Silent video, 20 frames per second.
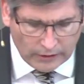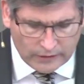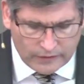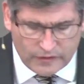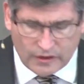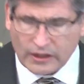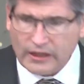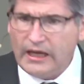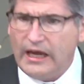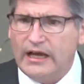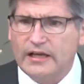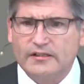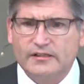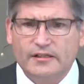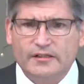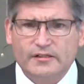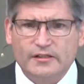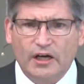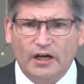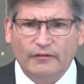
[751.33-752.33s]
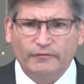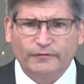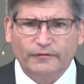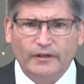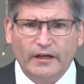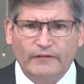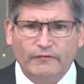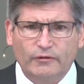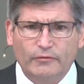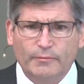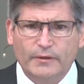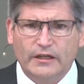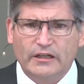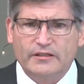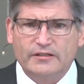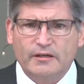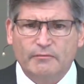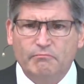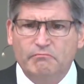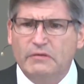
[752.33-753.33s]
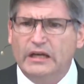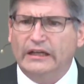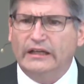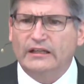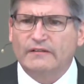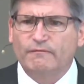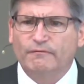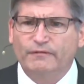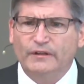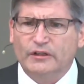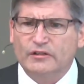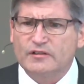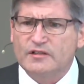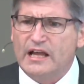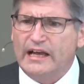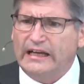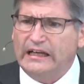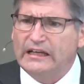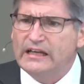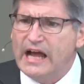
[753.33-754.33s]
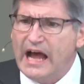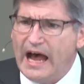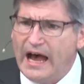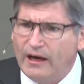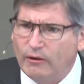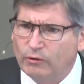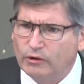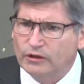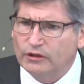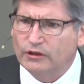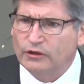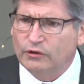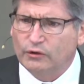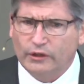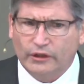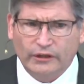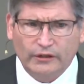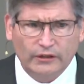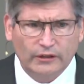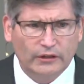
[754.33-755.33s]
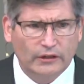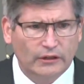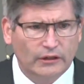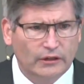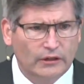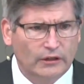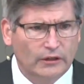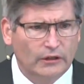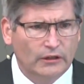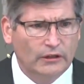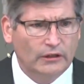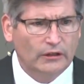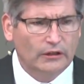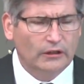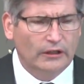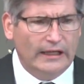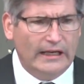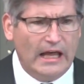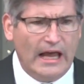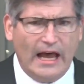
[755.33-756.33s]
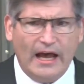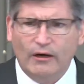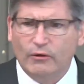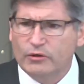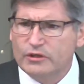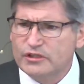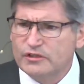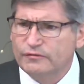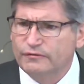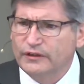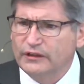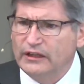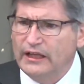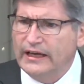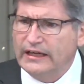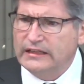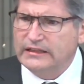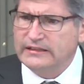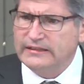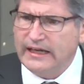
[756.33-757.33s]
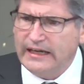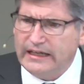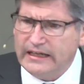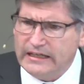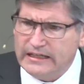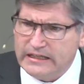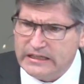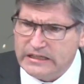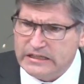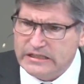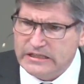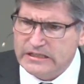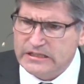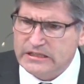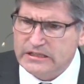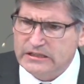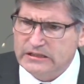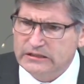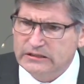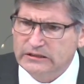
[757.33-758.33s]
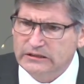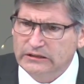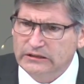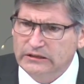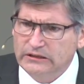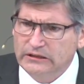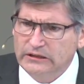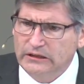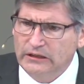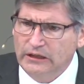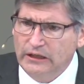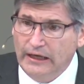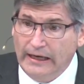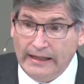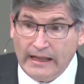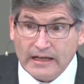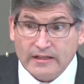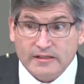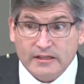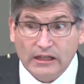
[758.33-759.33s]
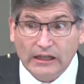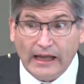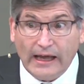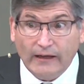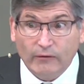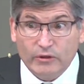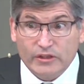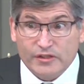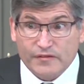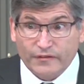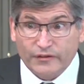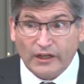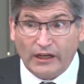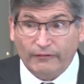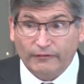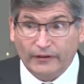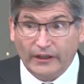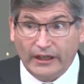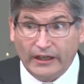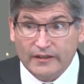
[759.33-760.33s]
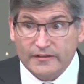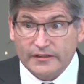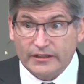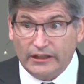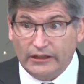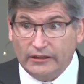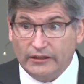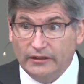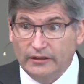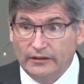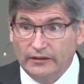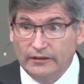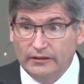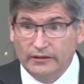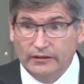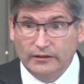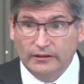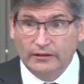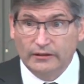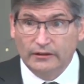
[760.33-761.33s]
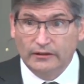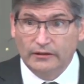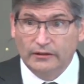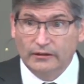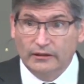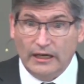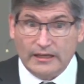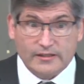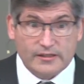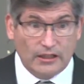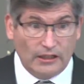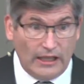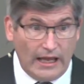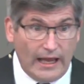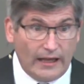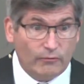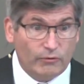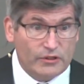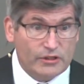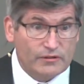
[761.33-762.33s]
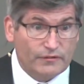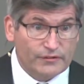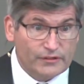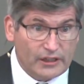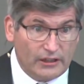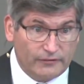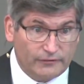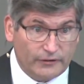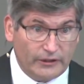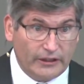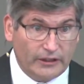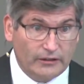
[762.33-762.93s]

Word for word: Do you cast us off forever because a minute feels like an hour, Lord? And hours feel like days. And that's the language of suffering, isn't it? That's the language of suffering.